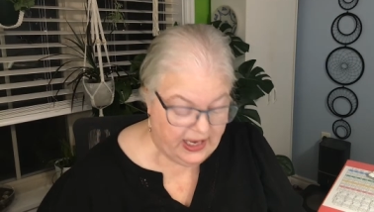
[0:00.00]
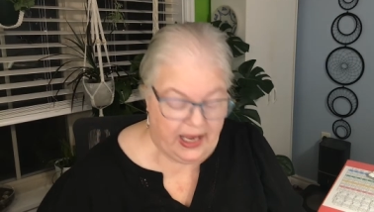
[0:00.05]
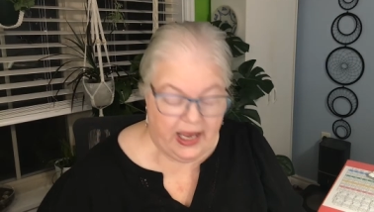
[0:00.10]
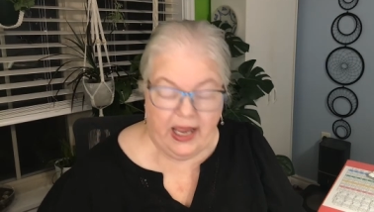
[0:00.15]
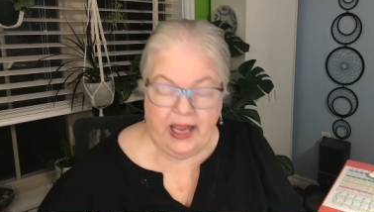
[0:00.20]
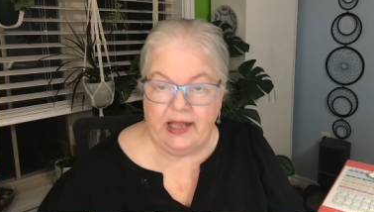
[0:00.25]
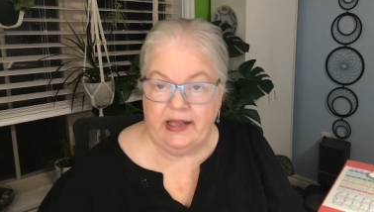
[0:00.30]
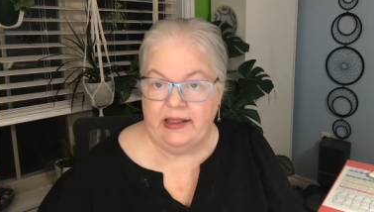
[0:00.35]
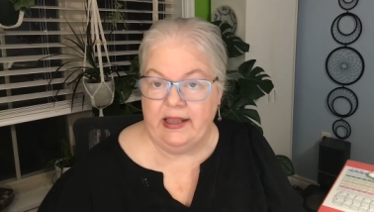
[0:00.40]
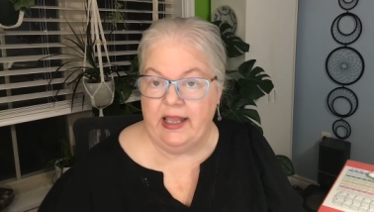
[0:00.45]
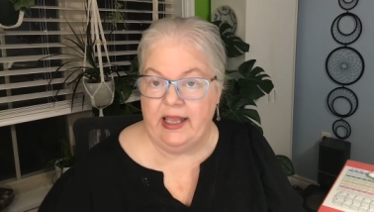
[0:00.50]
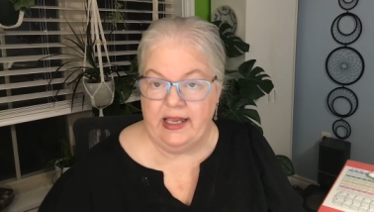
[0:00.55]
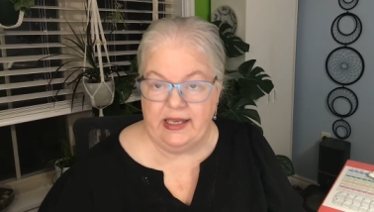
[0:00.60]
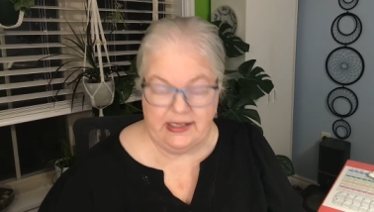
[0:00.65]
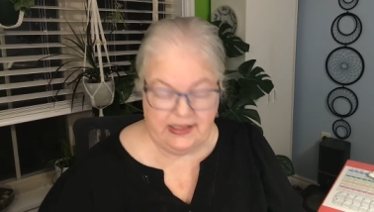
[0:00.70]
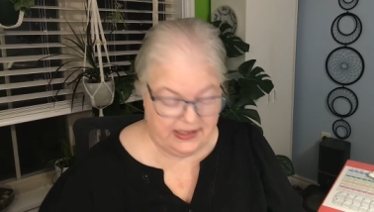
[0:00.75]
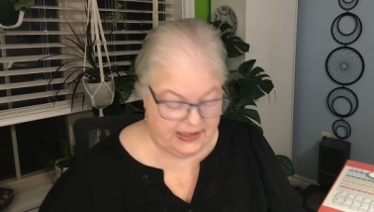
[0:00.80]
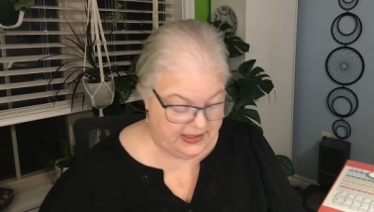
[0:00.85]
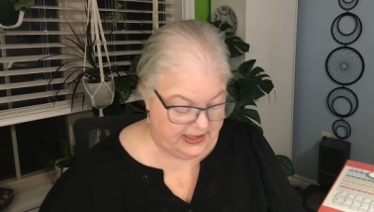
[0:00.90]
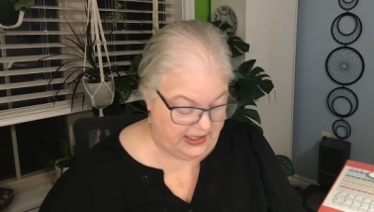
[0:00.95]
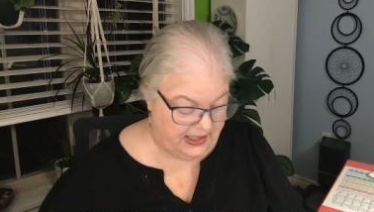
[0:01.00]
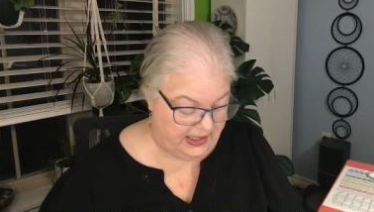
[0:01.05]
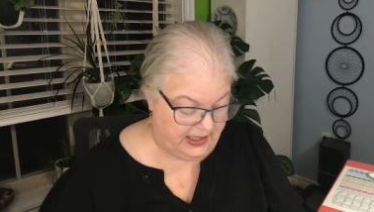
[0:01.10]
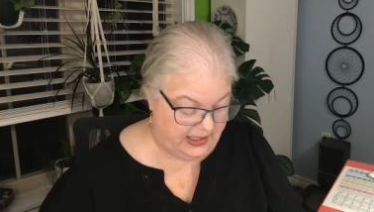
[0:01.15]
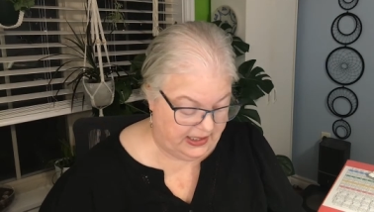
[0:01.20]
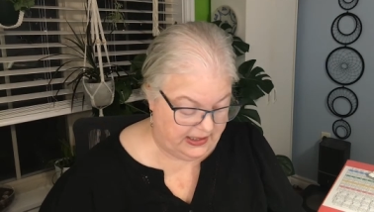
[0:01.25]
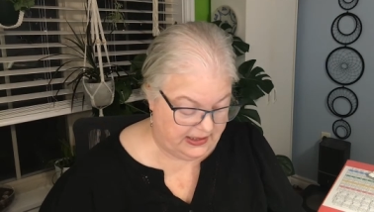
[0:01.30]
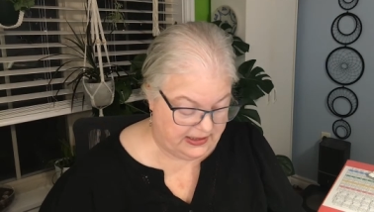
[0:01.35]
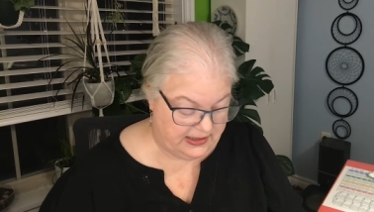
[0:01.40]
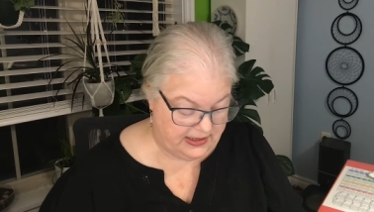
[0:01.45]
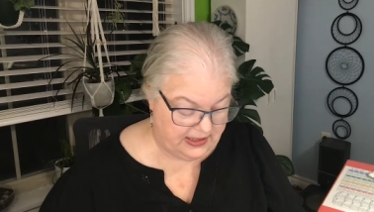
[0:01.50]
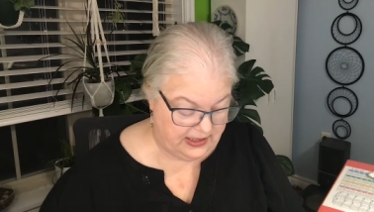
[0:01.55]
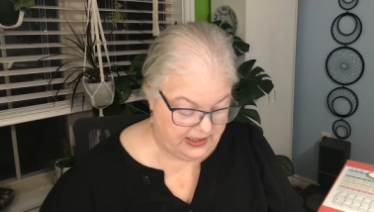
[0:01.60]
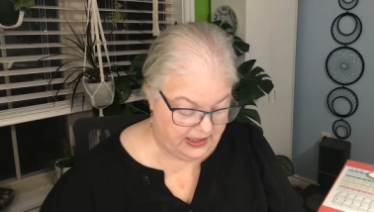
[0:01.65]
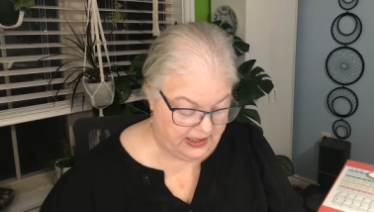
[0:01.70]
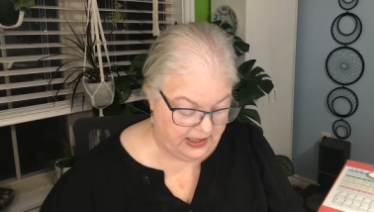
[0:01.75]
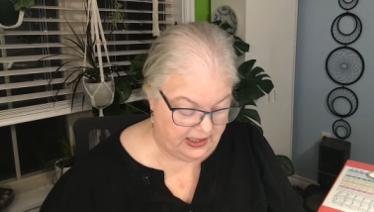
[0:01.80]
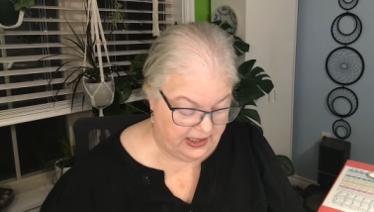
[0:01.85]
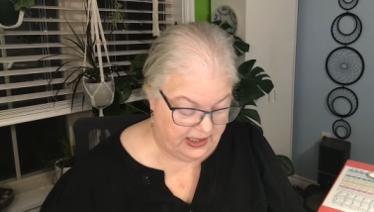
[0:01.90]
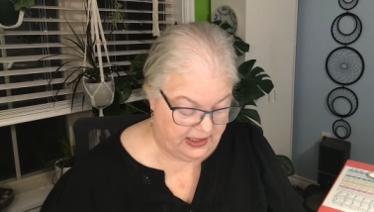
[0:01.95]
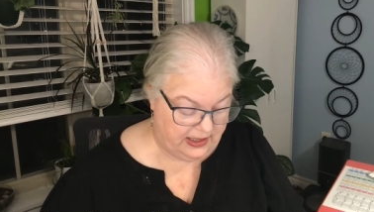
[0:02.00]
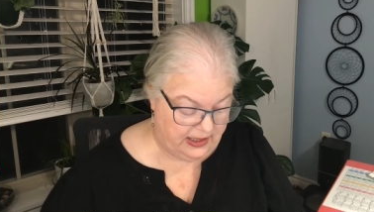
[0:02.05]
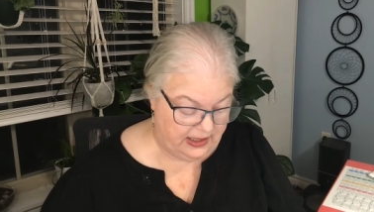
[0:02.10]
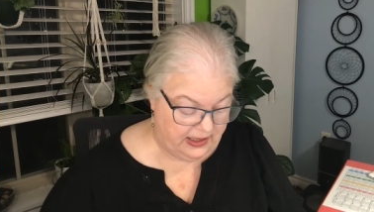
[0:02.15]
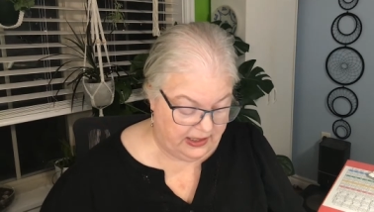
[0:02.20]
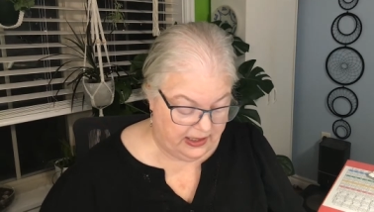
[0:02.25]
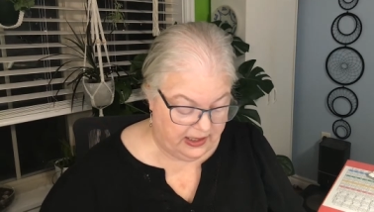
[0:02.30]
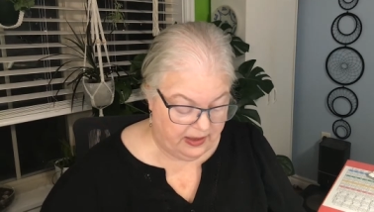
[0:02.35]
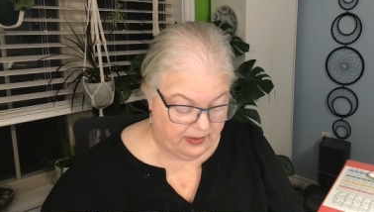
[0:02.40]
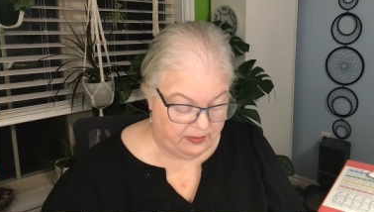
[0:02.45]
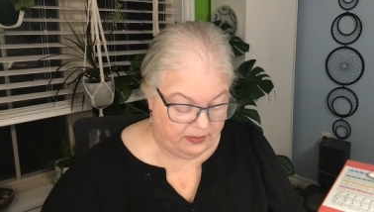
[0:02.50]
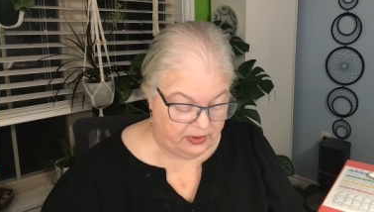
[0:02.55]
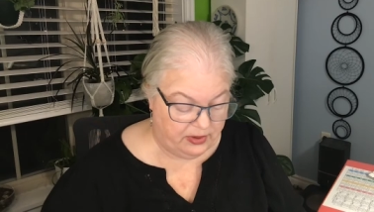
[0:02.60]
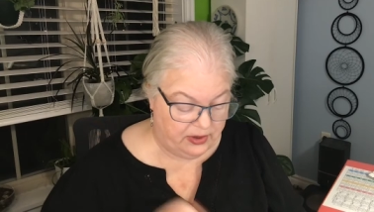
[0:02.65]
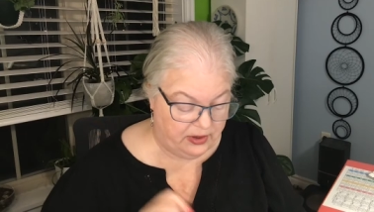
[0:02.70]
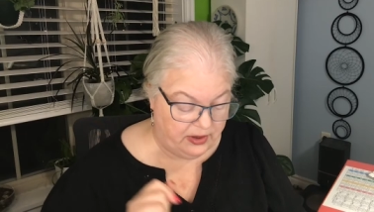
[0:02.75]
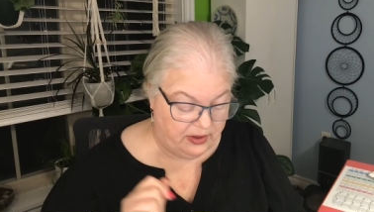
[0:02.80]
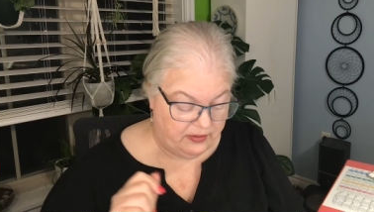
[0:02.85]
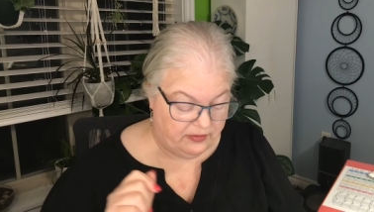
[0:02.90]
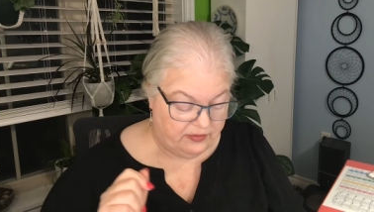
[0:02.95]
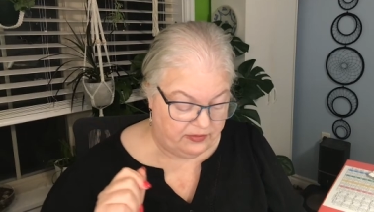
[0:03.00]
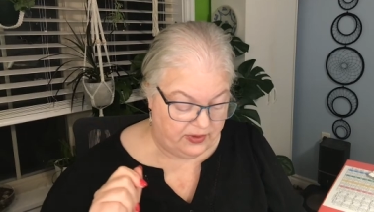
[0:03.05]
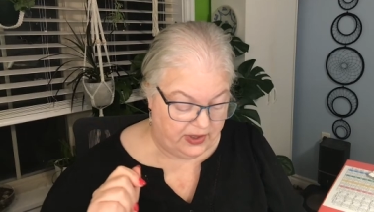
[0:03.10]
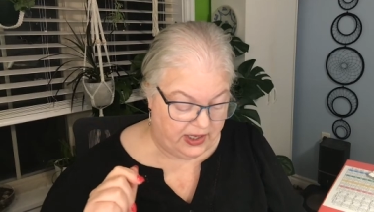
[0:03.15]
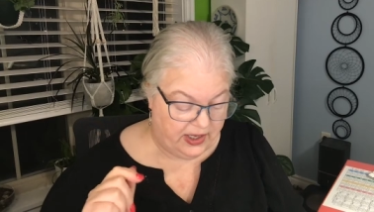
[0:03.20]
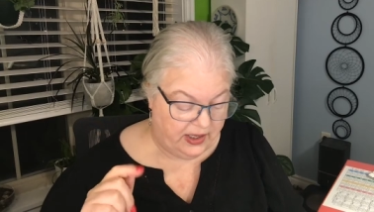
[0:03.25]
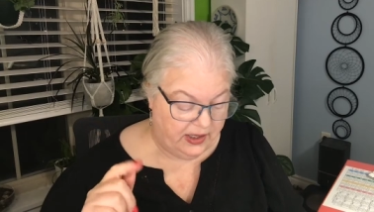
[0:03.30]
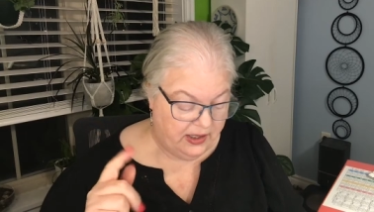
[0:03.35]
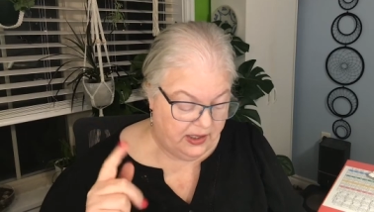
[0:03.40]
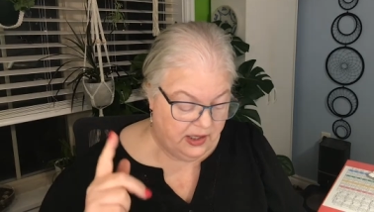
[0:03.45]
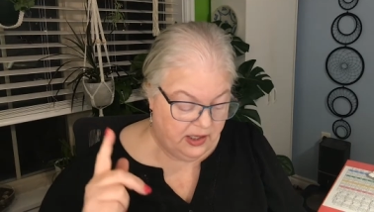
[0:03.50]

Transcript: and they seized any number of uh,